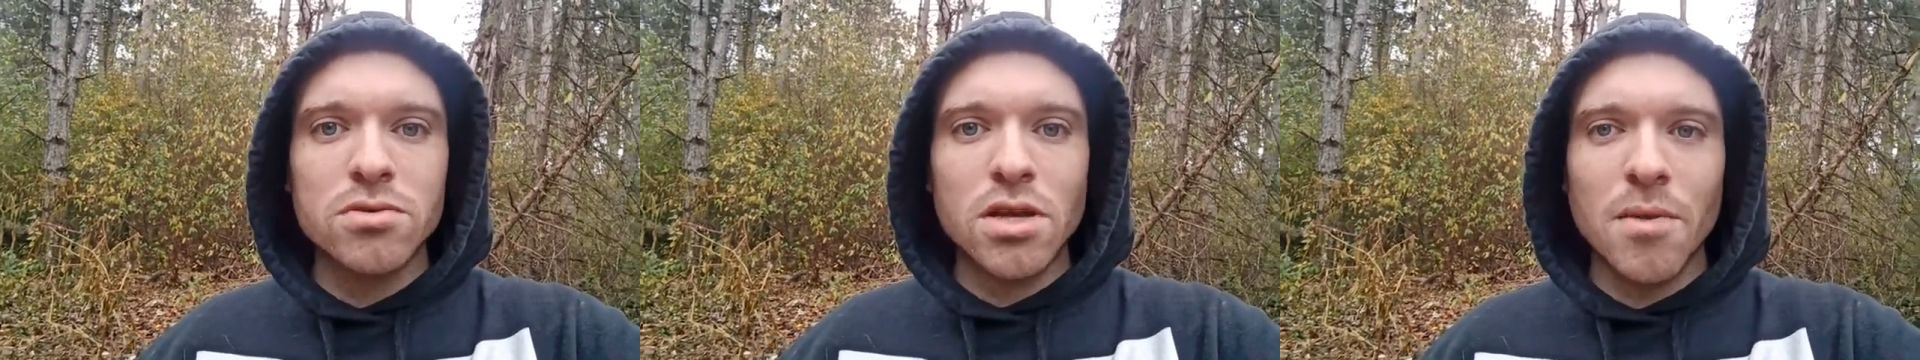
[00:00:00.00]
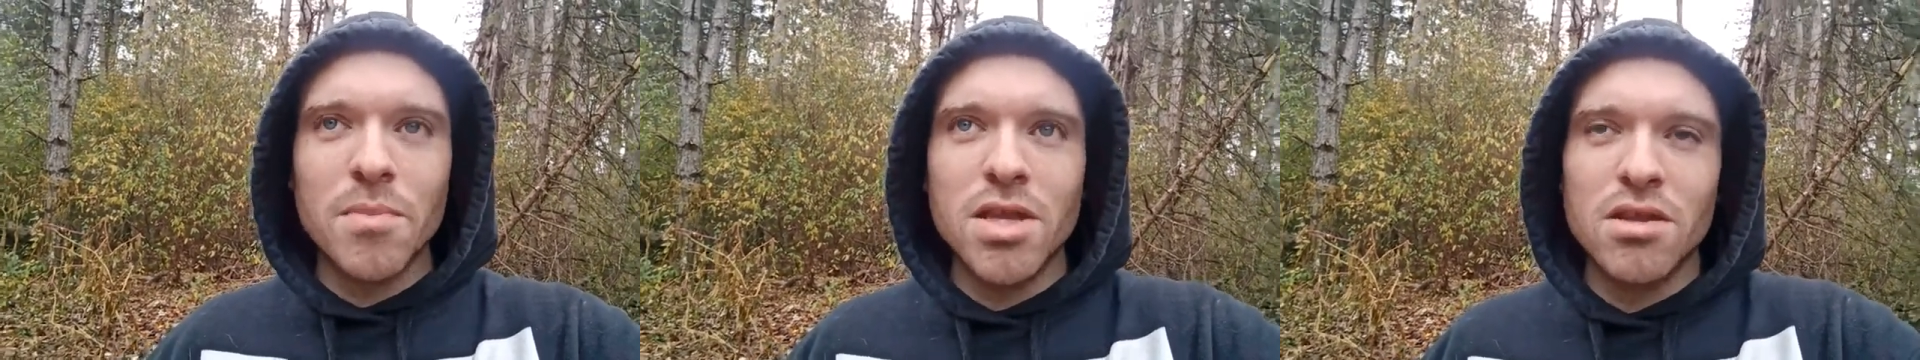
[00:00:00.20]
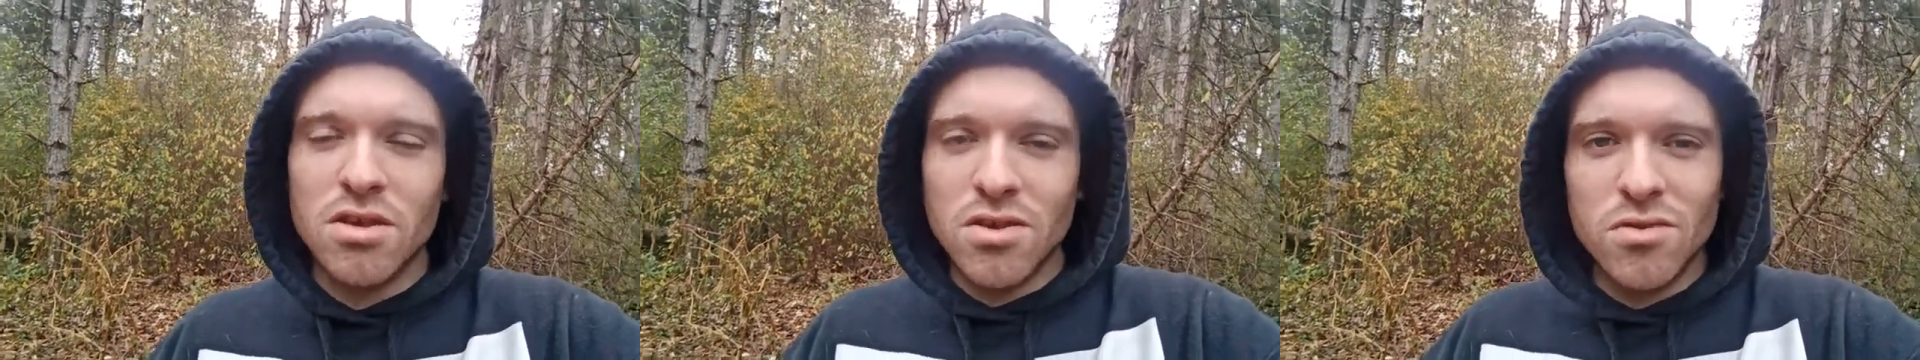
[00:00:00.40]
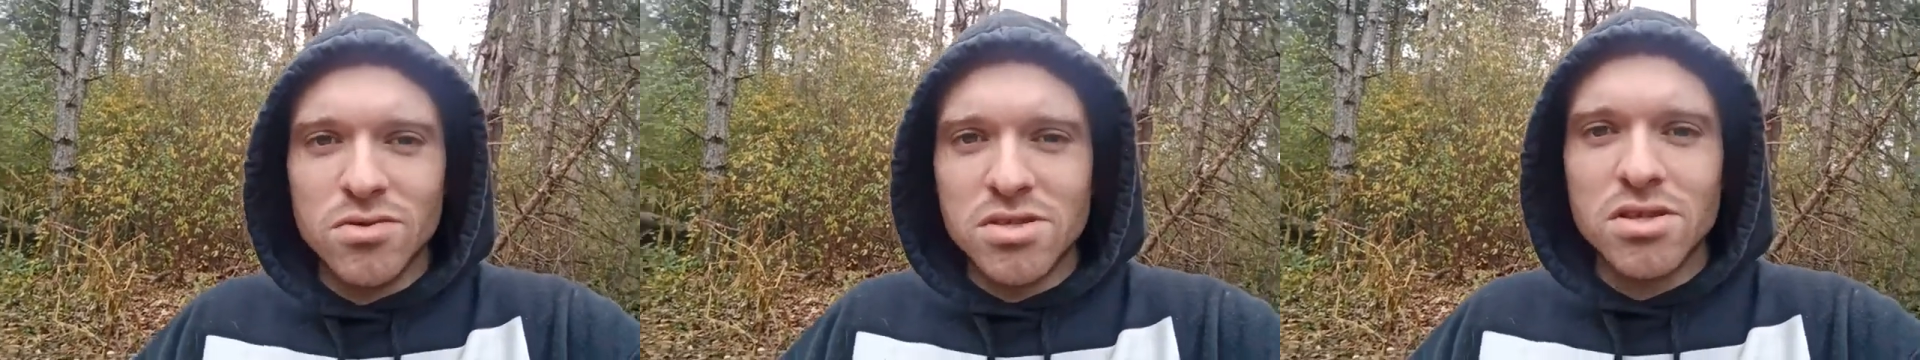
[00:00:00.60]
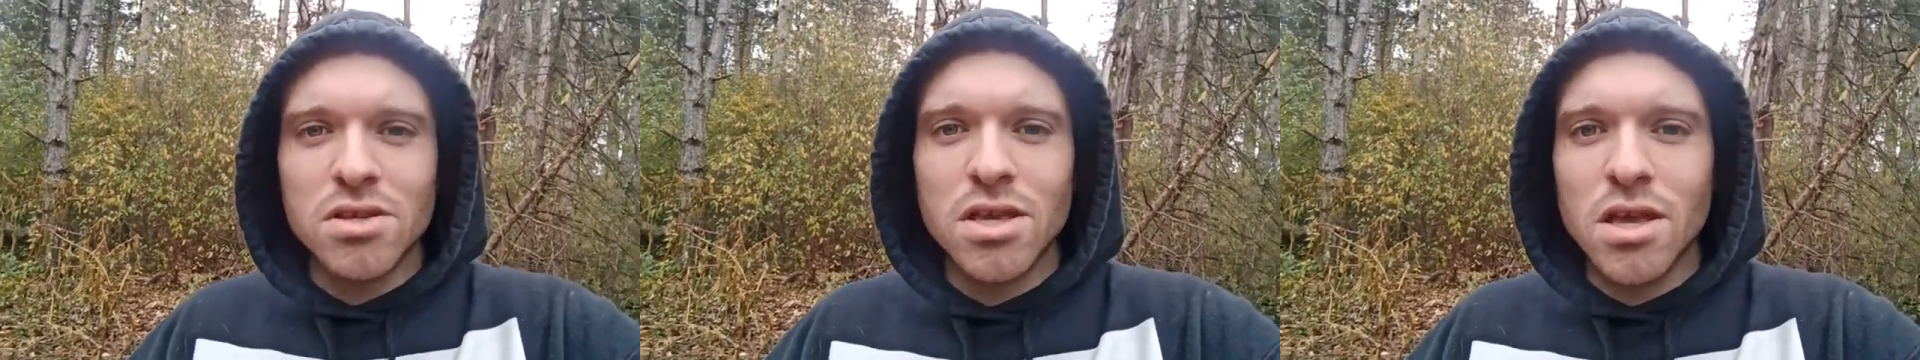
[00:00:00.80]
I mean,
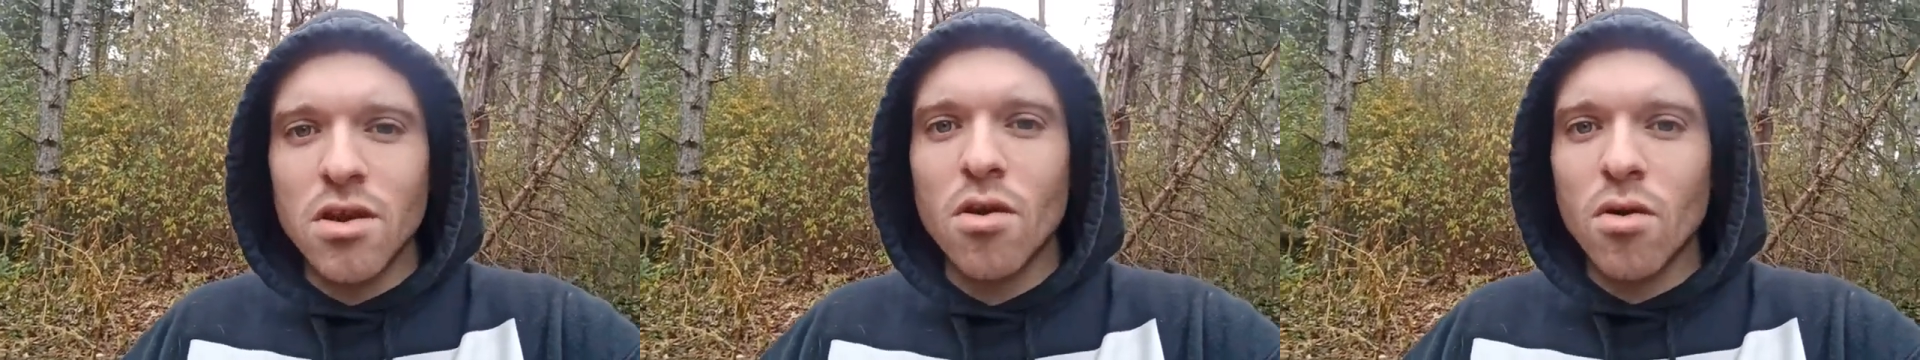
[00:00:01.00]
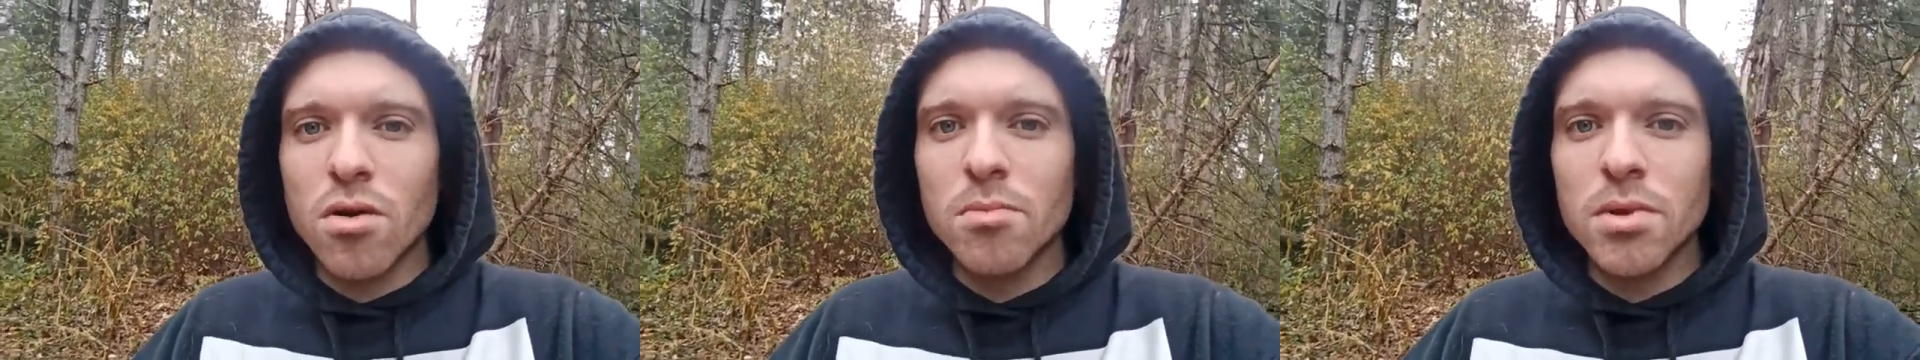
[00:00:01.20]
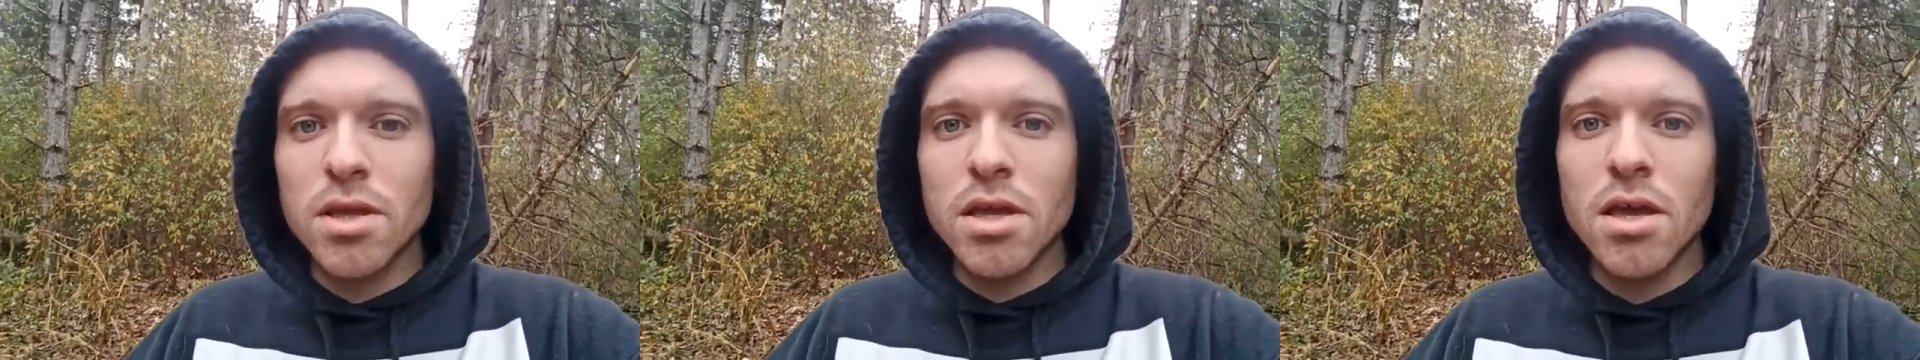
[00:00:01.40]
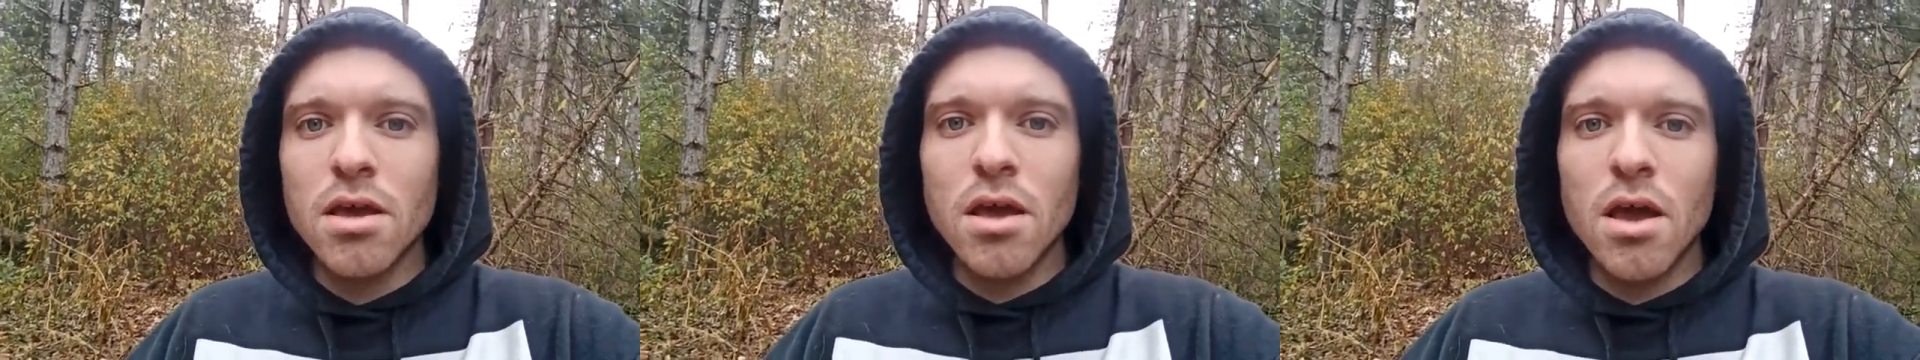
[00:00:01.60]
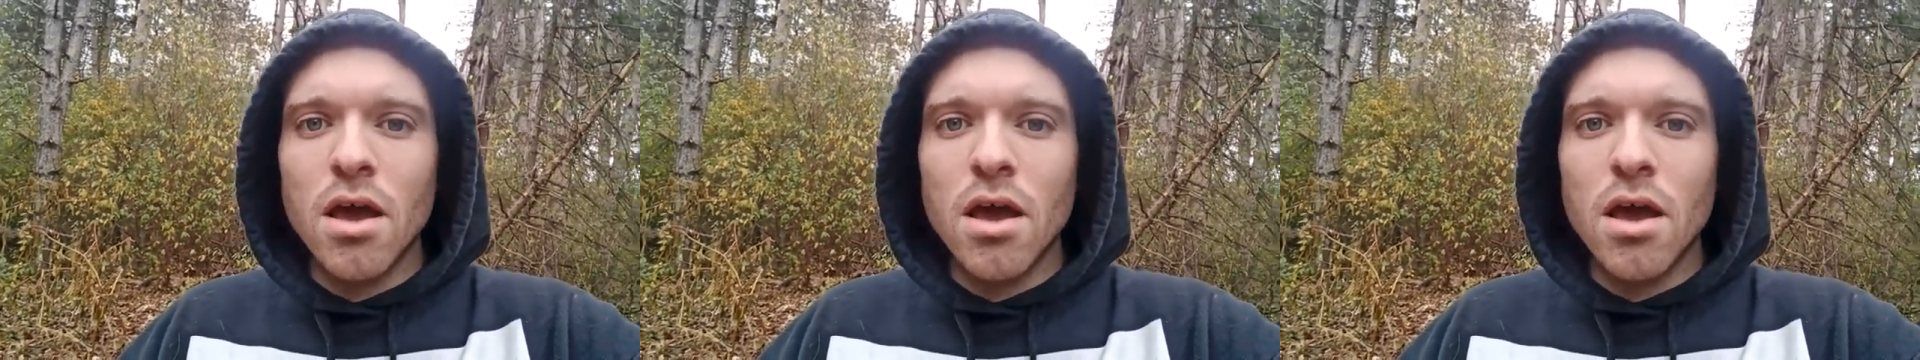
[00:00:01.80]
usually and normally